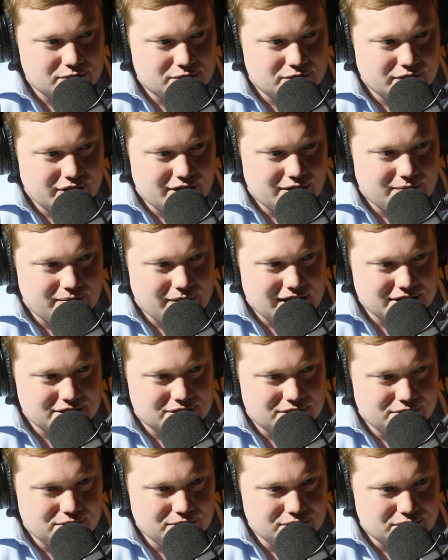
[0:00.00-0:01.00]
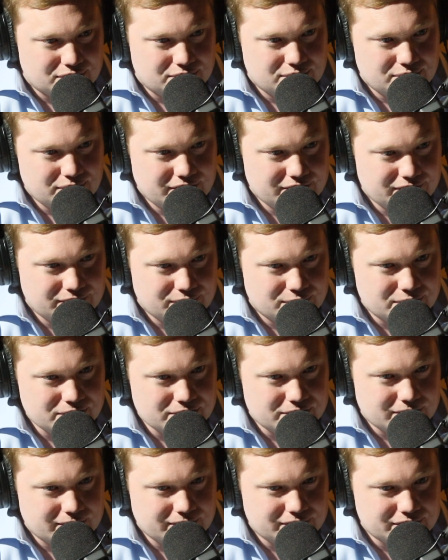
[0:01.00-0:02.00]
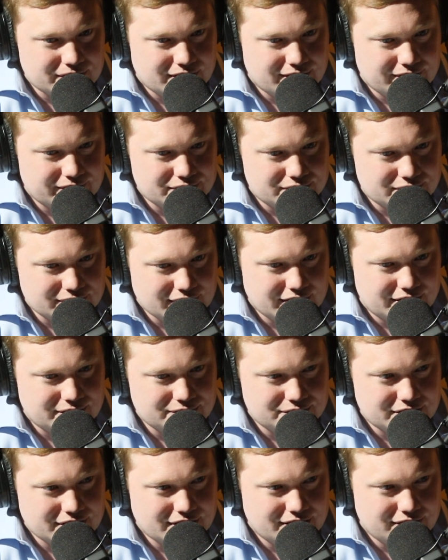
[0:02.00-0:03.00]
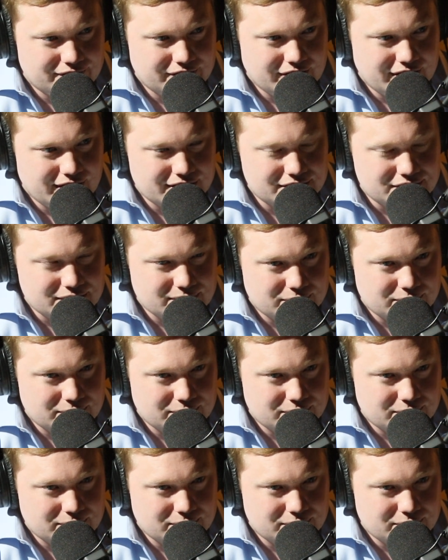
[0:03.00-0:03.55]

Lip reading: difference between an ambassador who's a career foreign service officer like yourself